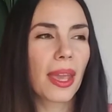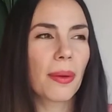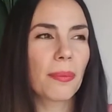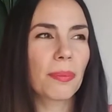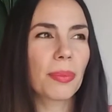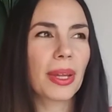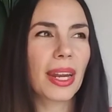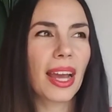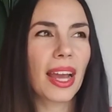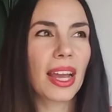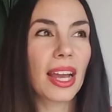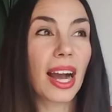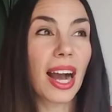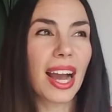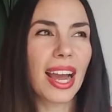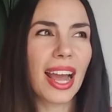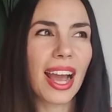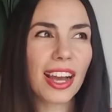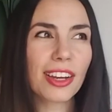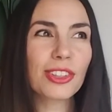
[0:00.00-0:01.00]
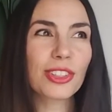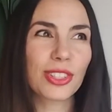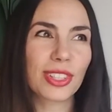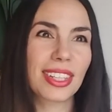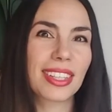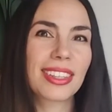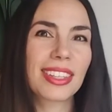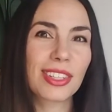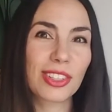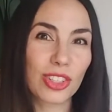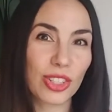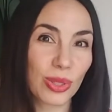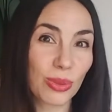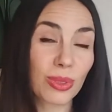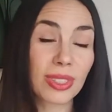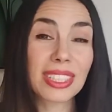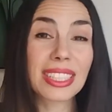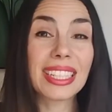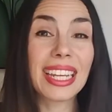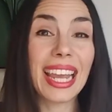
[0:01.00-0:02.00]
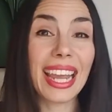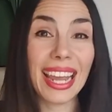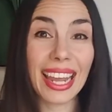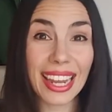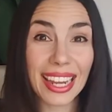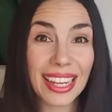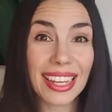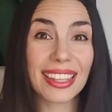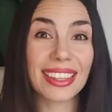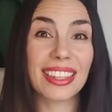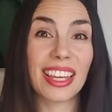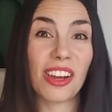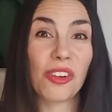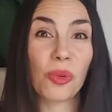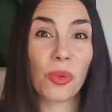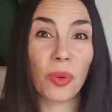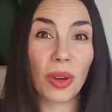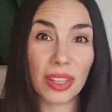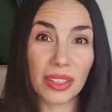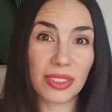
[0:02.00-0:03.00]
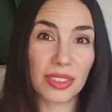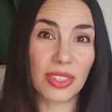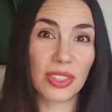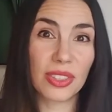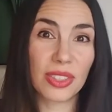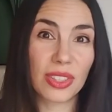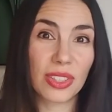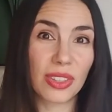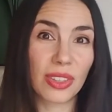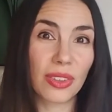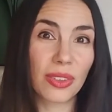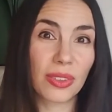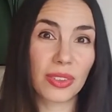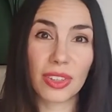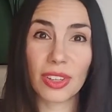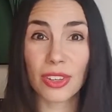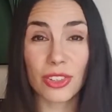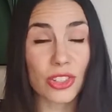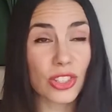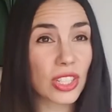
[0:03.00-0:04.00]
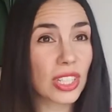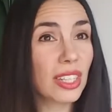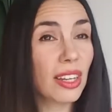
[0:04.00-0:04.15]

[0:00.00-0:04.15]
But I actually think she was an 8 that went to 2, because she